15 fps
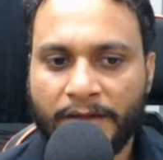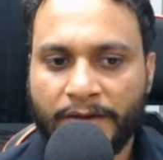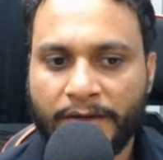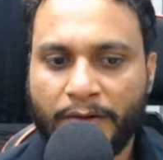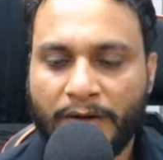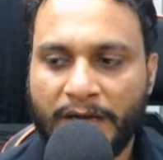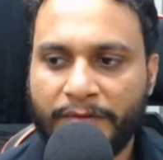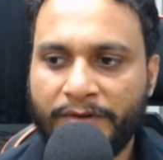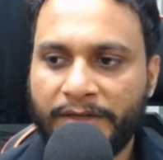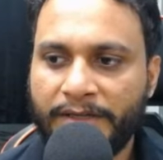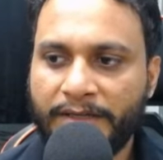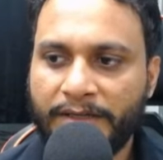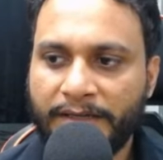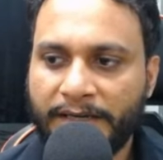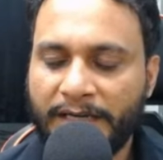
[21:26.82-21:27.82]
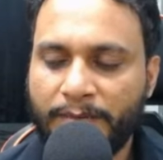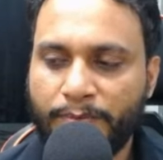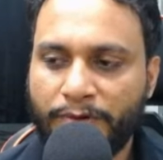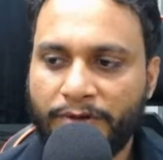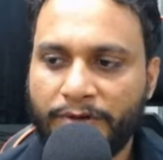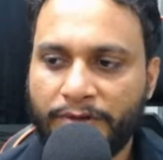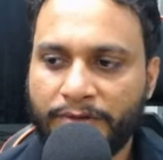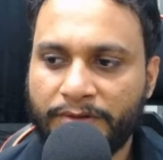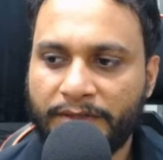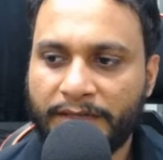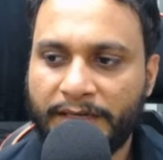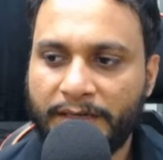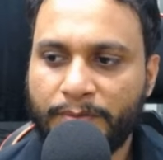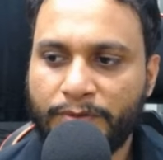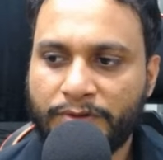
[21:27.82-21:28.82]
Now I will take a right pointer on the
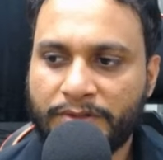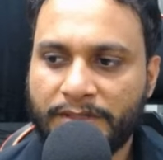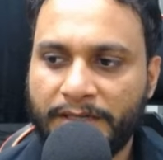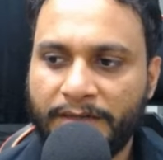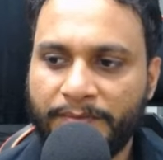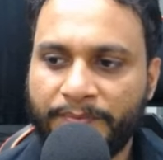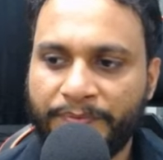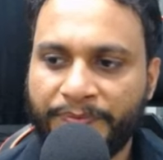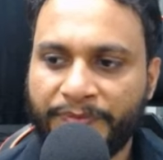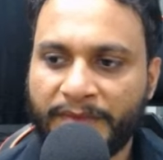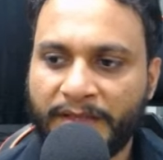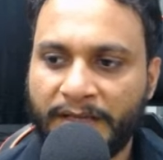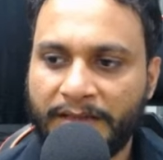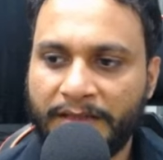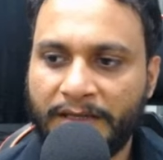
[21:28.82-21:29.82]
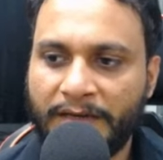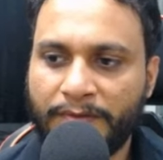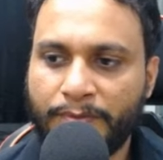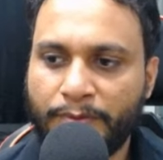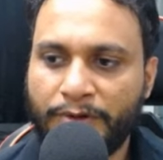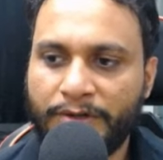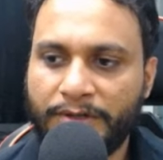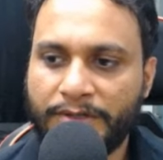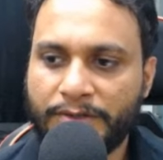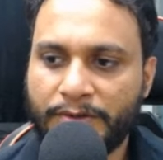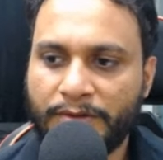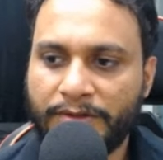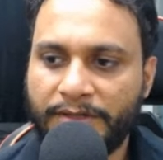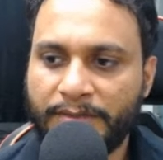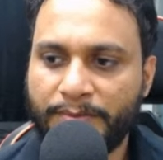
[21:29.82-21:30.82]
rightmost side, and the left pointer is
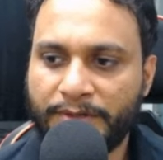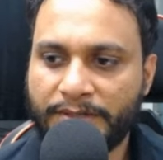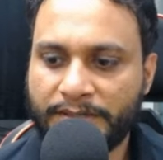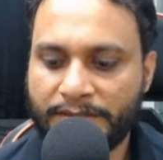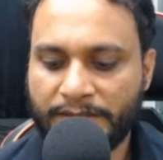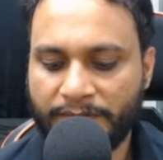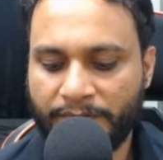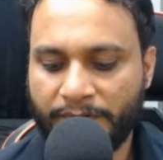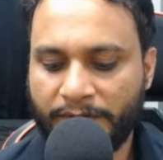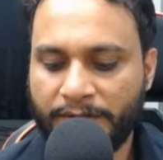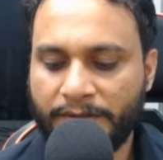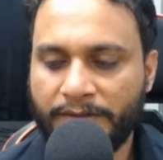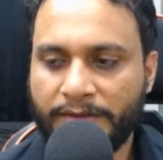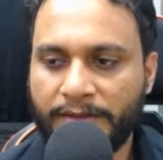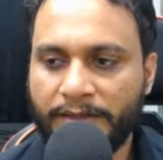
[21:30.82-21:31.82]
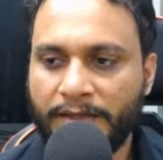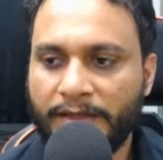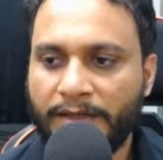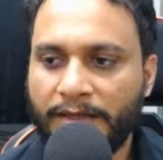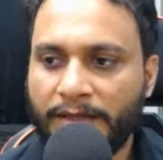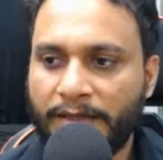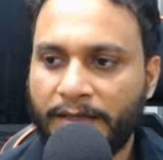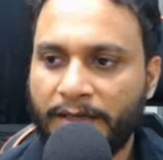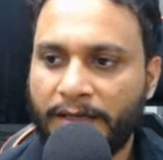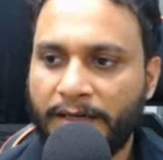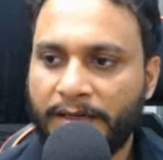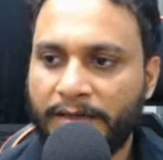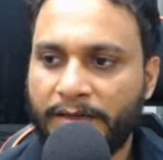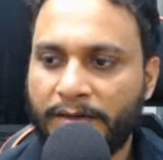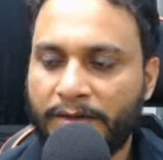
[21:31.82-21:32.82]
already present somewhere here,
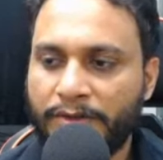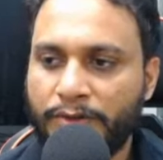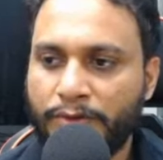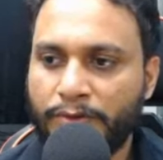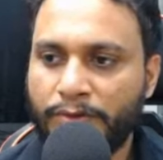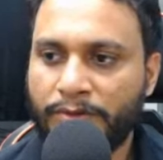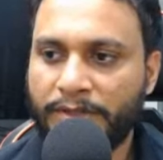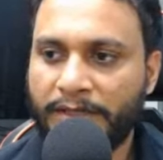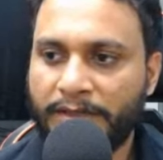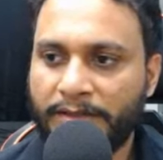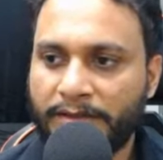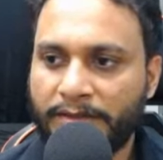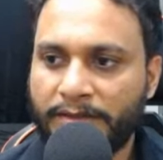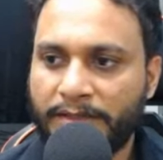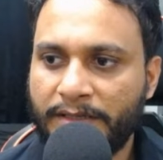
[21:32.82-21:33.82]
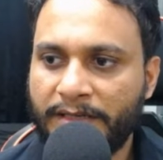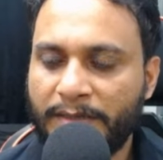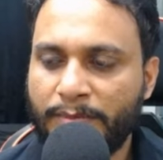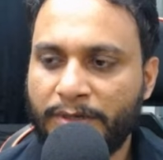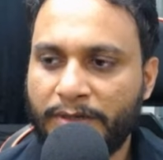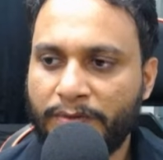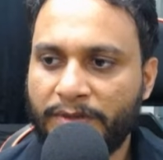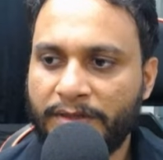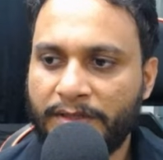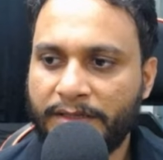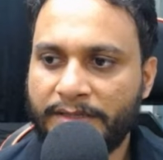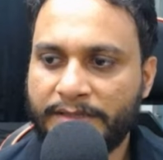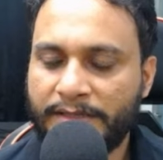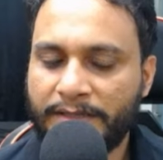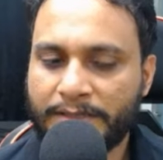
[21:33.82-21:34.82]
and you know that in between there
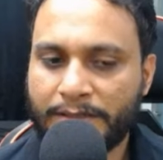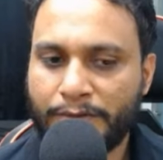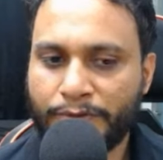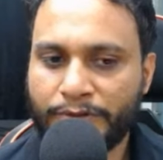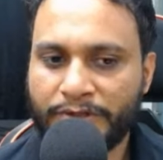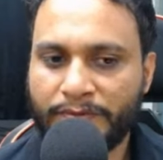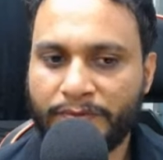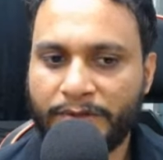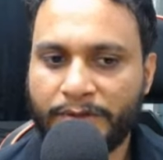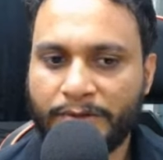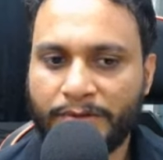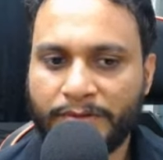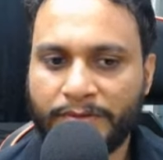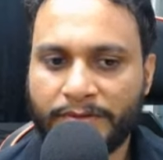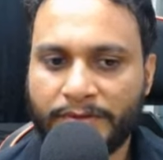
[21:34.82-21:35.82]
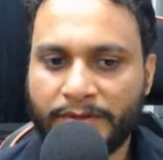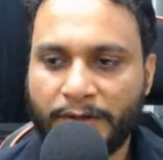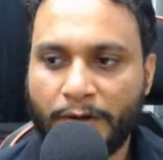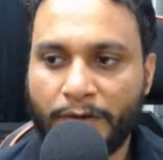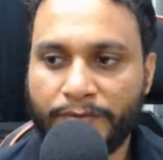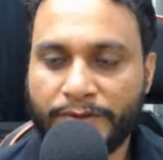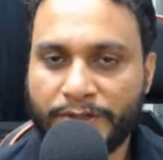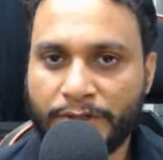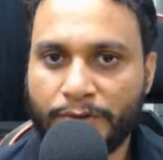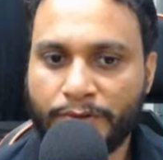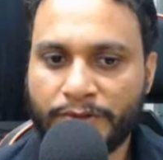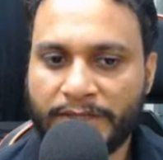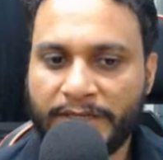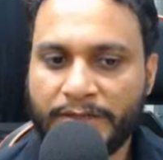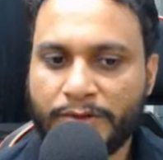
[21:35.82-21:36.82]
is an exclusion window of 0
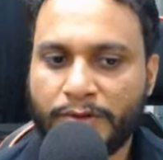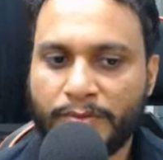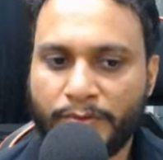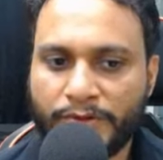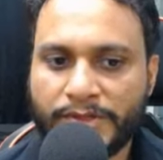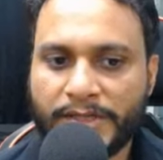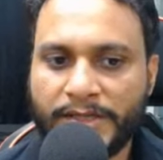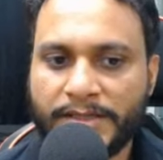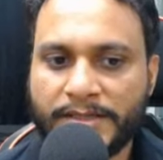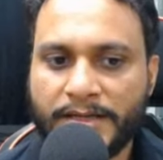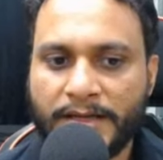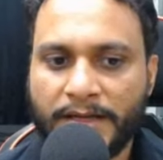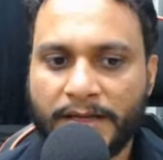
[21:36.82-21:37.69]
size or more size.